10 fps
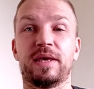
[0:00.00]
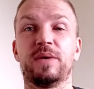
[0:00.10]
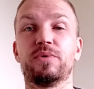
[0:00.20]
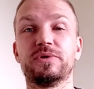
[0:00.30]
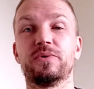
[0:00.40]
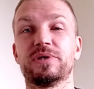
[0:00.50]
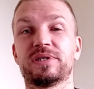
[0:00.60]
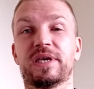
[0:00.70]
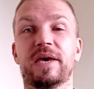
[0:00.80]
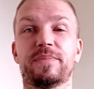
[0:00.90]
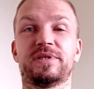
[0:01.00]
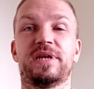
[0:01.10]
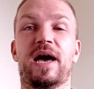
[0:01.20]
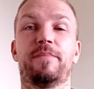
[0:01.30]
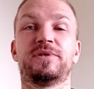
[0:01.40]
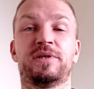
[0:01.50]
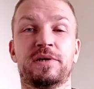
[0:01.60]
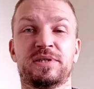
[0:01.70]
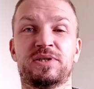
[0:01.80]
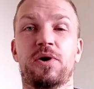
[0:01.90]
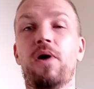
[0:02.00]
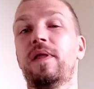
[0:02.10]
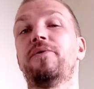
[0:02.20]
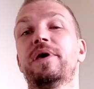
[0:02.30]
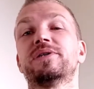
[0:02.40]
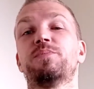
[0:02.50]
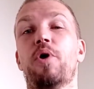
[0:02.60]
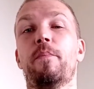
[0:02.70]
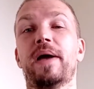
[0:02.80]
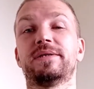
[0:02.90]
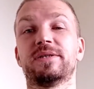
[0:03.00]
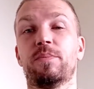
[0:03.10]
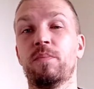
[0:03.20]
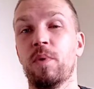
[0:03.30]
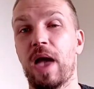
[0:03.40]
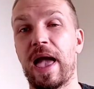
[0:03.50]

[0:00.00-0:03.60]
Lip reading: he will do a skip steps to stall out his momentum